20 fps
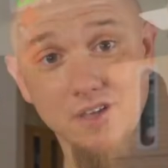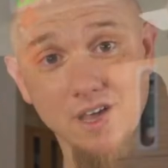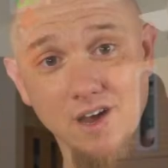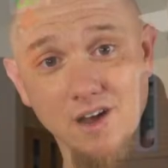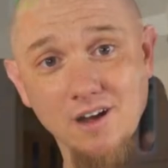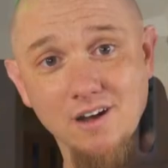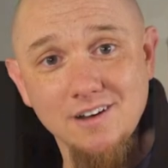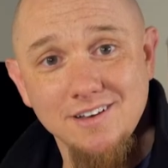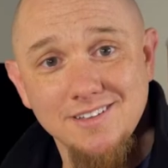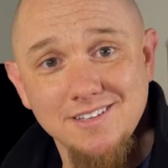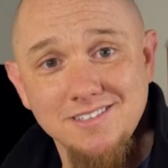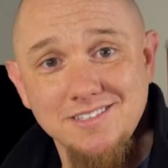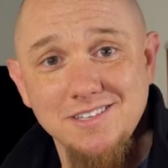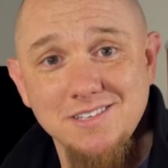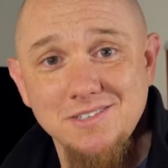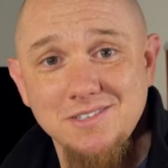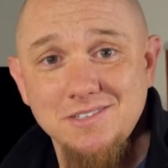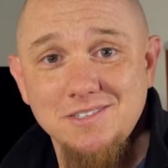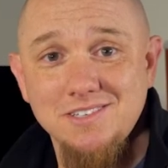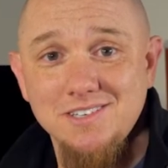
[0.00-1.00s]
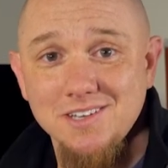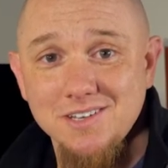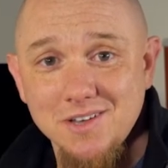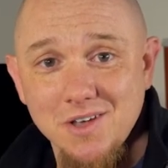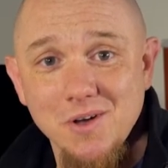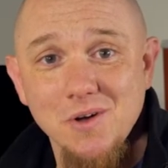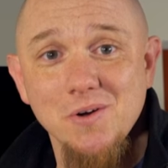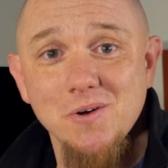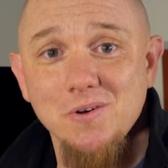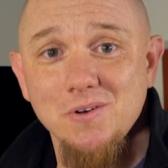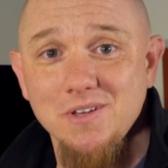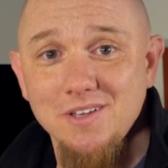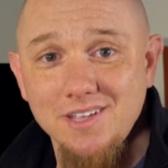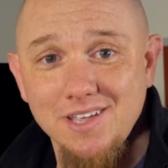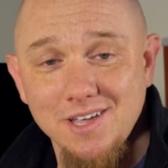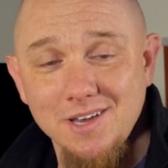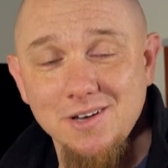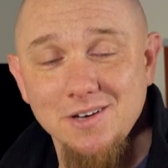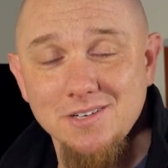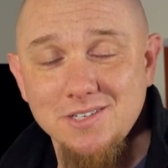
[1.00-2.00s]
care, to, to go
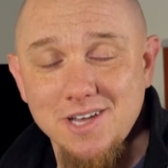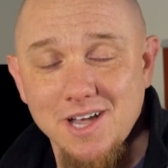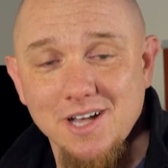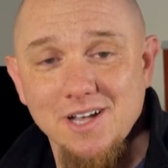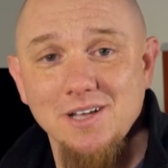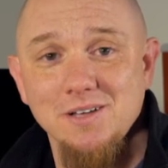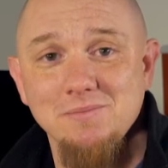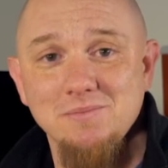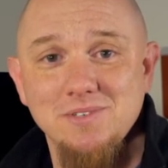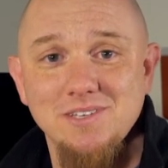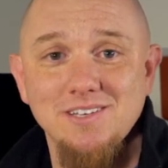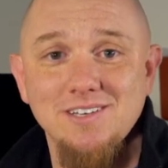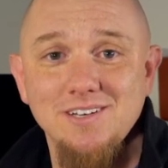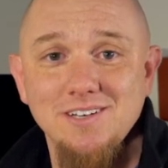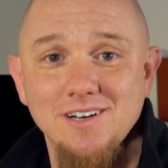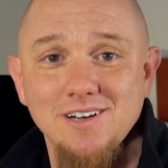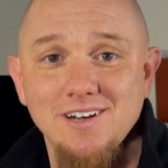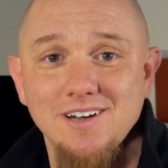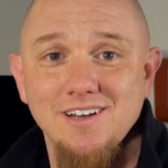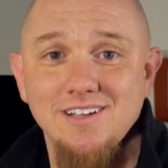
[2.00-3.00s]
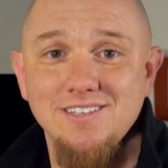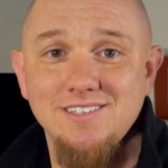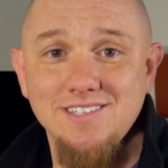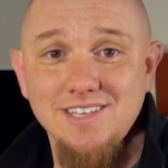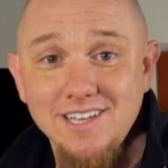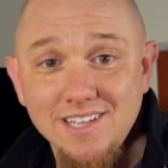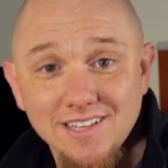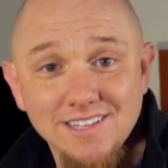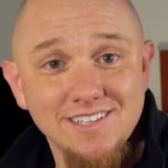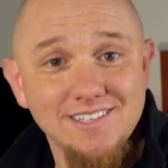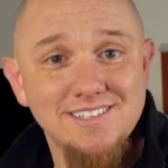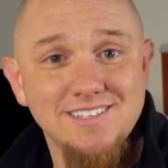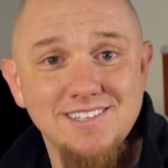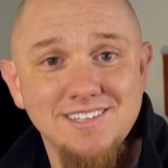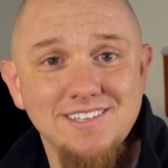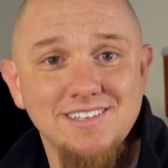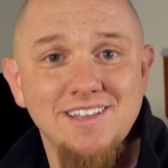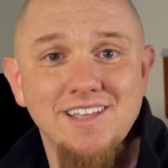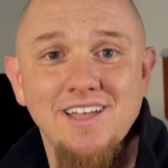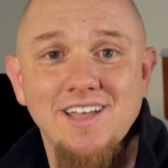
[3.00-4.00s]
get your checkups and your sealants
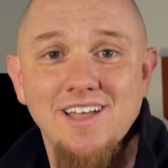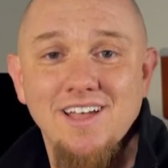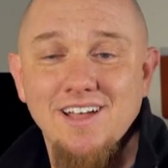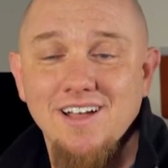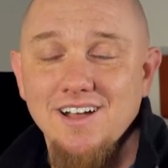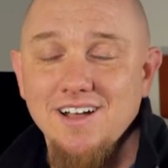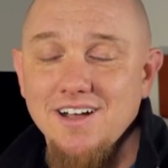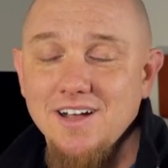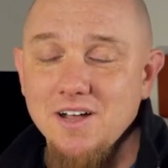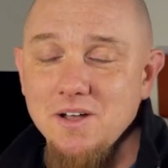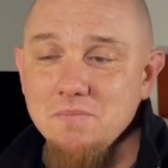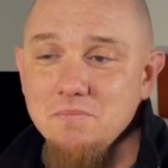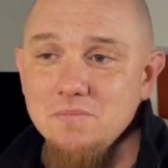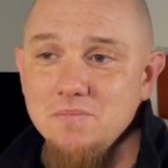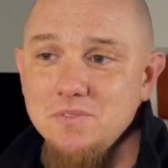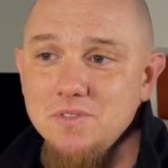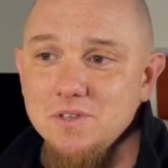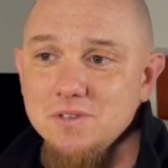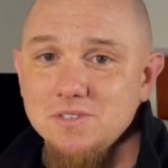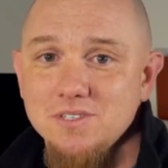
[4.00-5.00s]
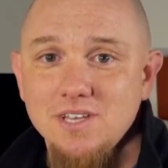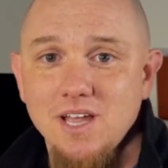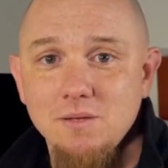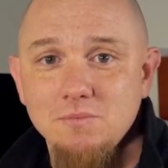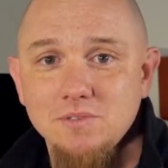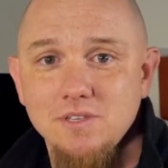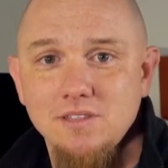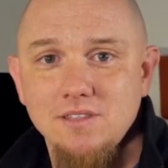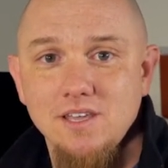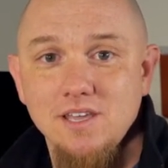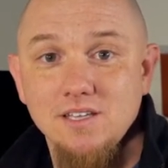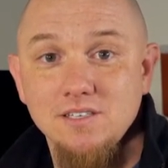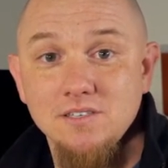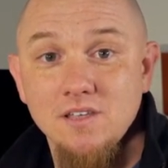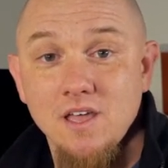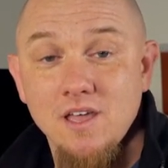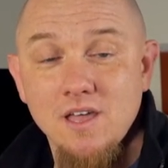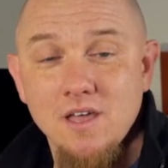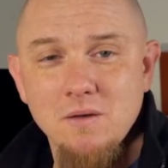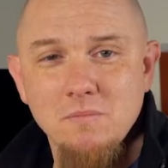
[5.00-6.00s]
and um, those types of things.